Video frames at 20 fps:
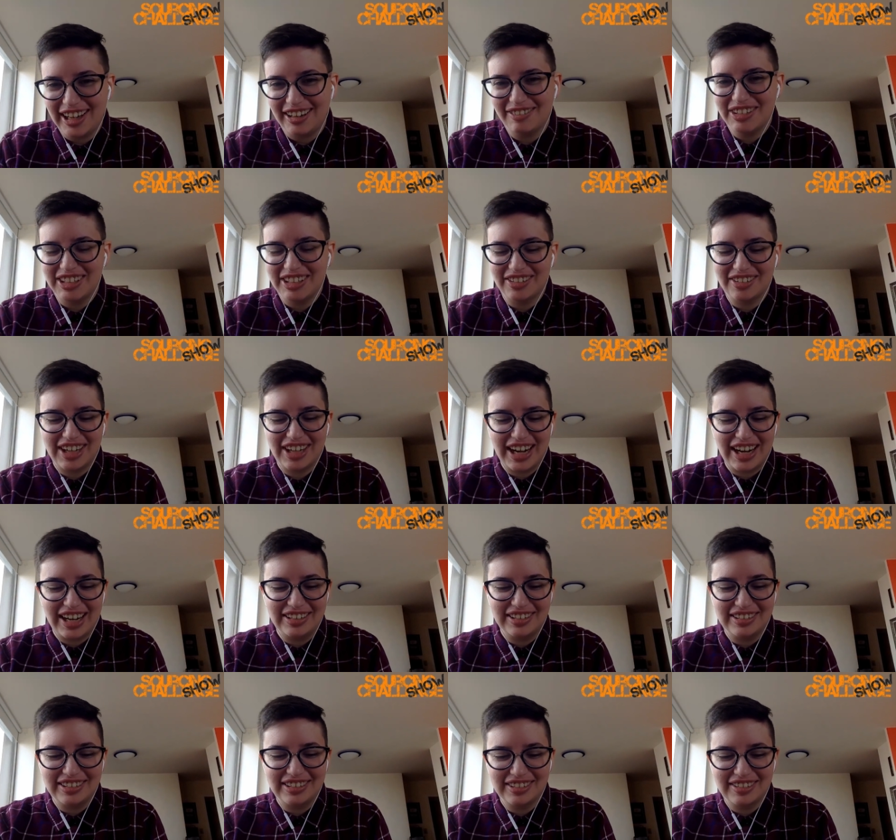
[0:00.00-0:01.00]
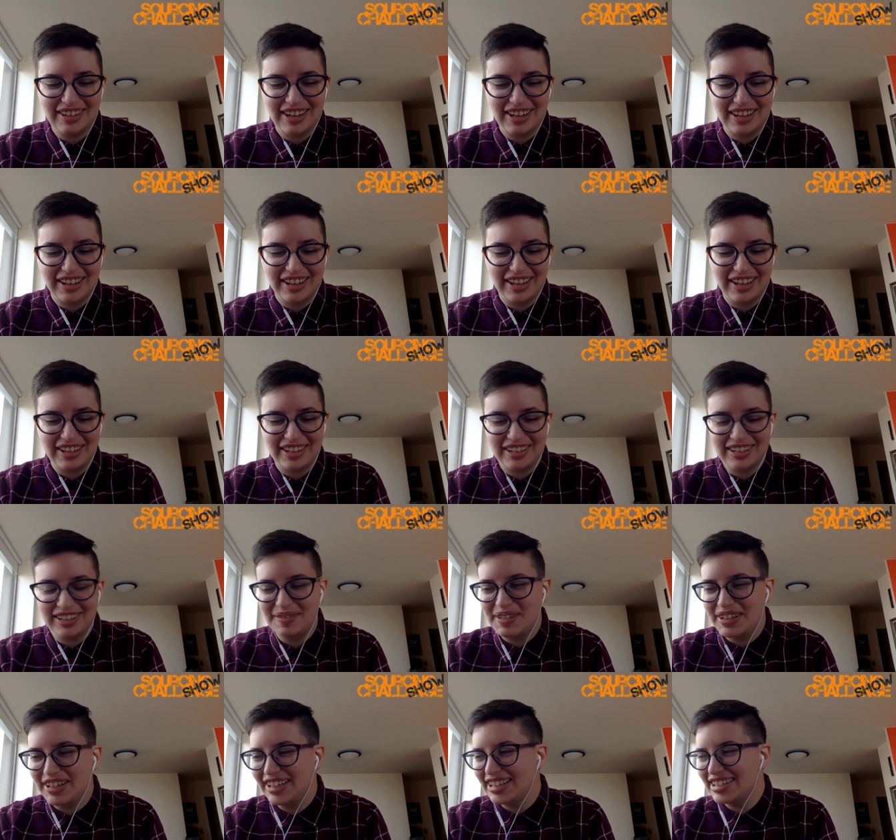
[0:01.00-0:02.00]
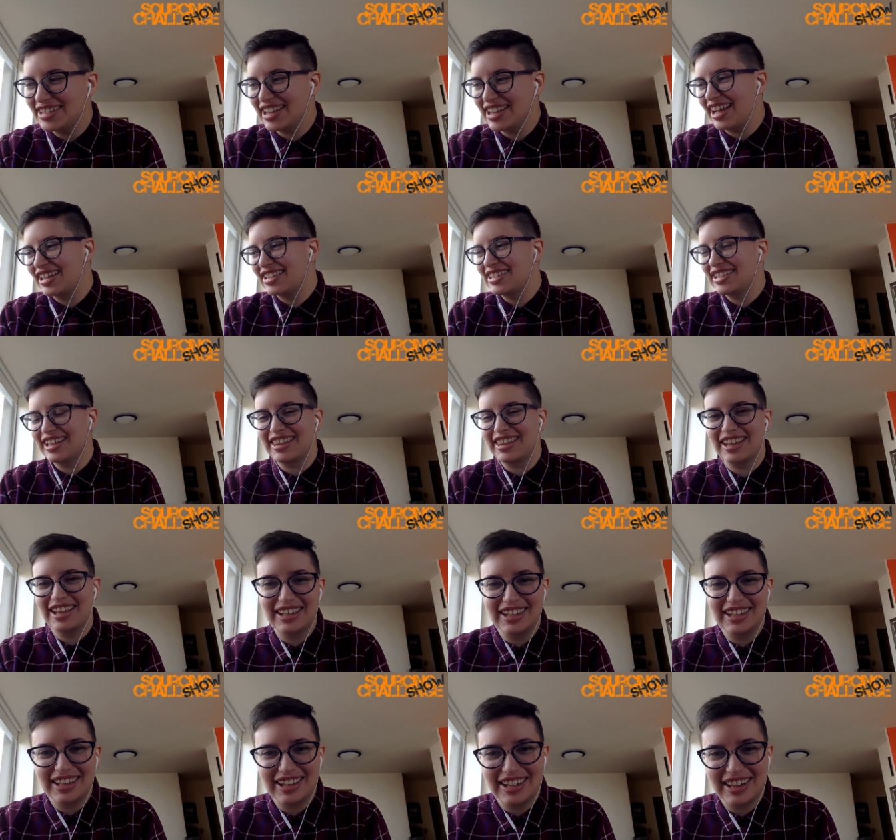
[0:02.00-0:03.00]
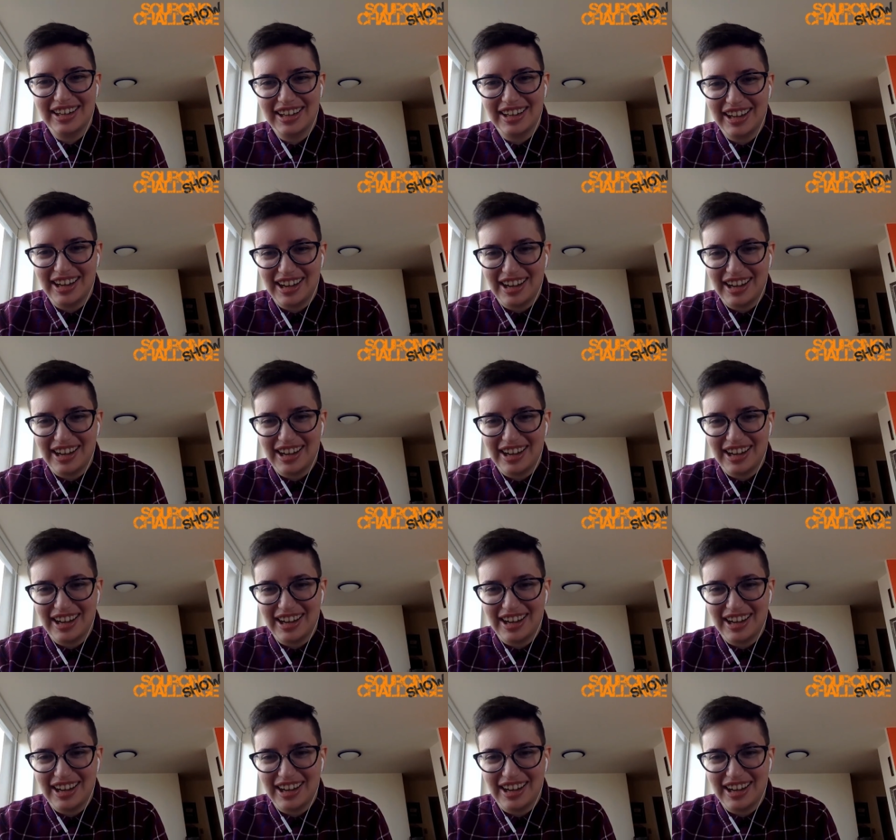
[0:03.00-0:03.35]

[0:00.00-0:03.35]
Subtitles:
They're great like community Slacks, I think.